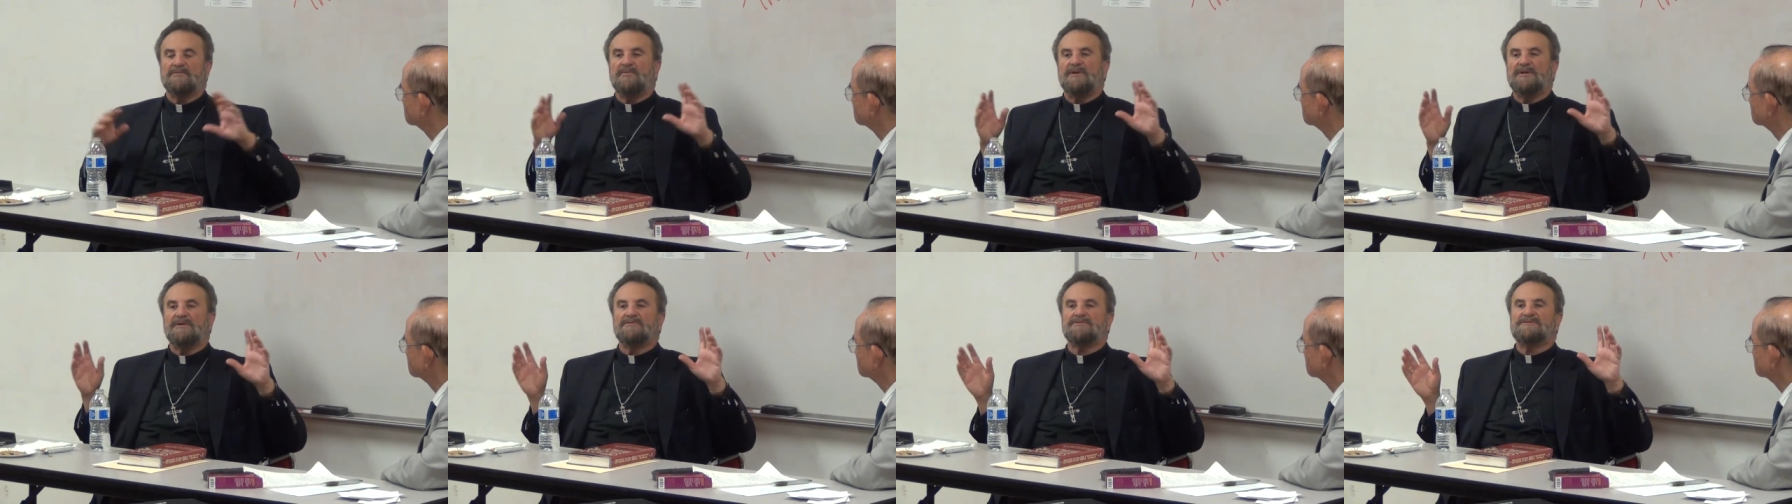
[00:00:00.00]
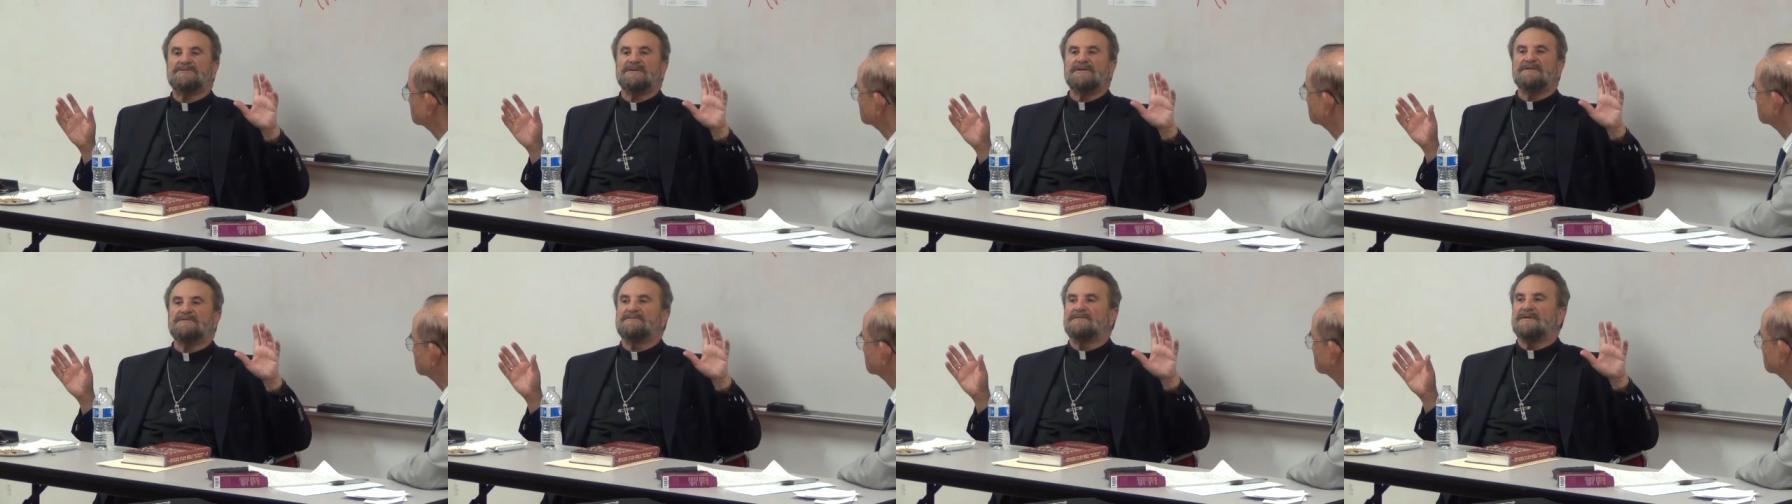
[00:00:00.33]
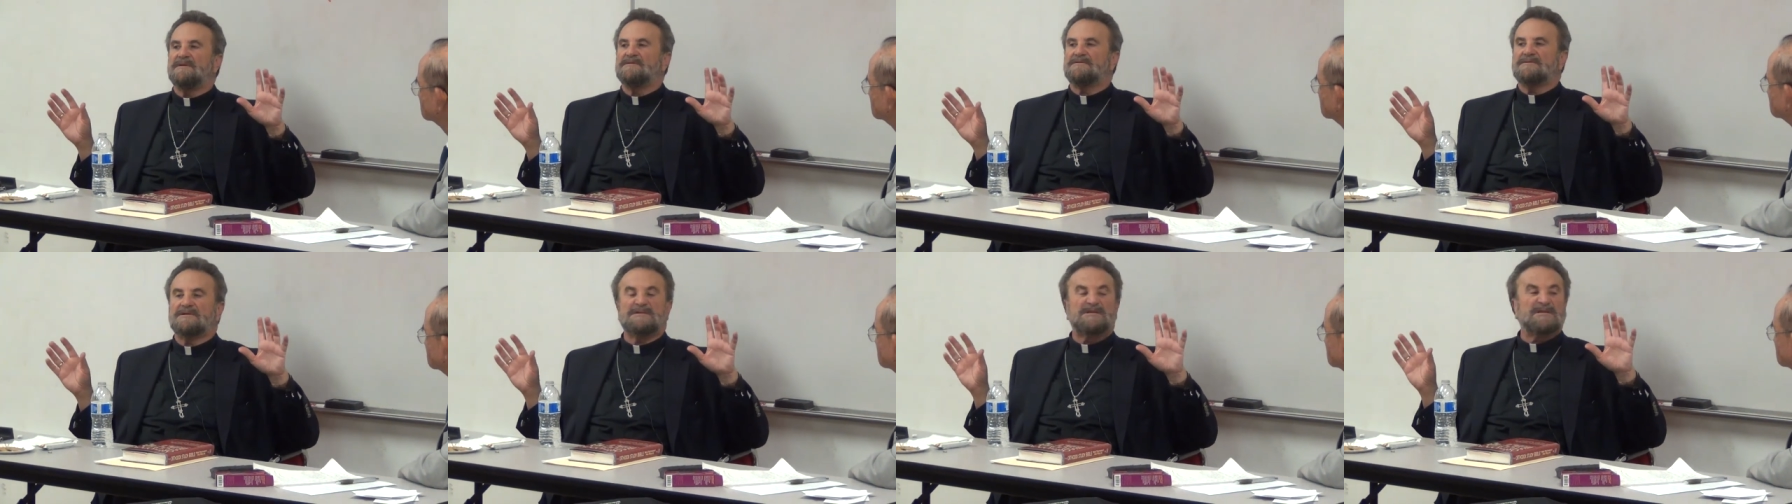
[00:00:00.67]
See, we don't see
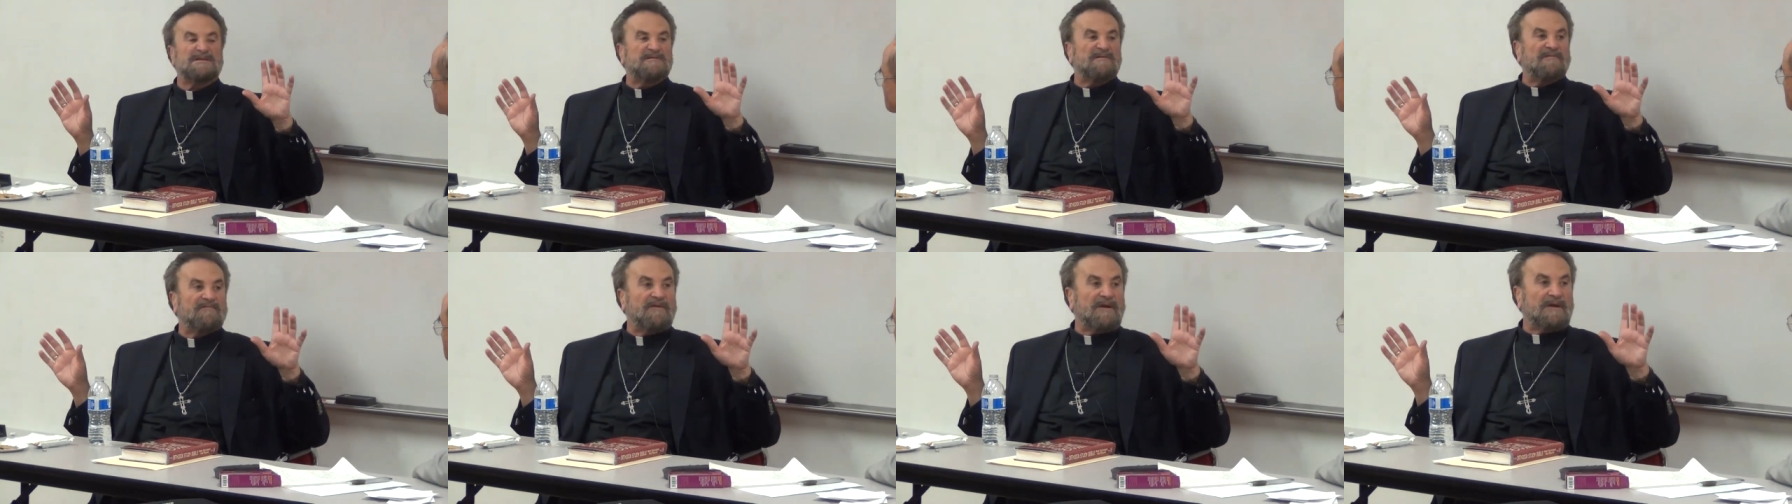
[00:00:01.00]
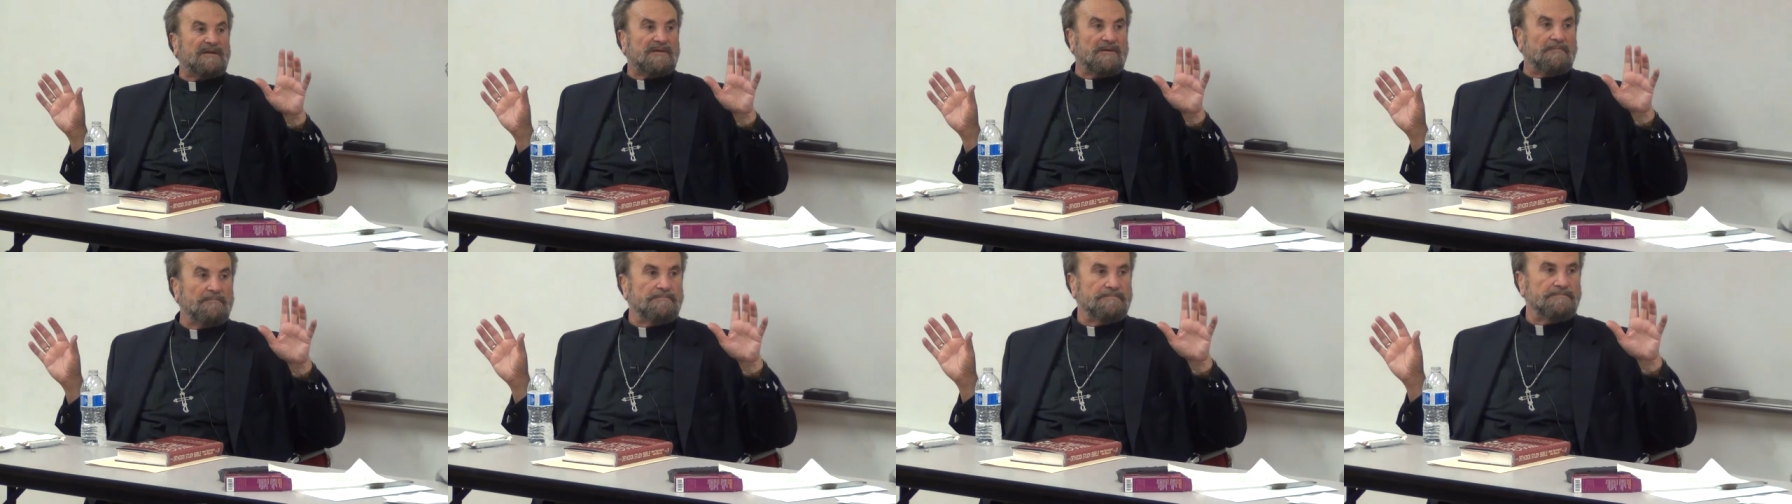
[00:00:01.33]
Jesus as a victim.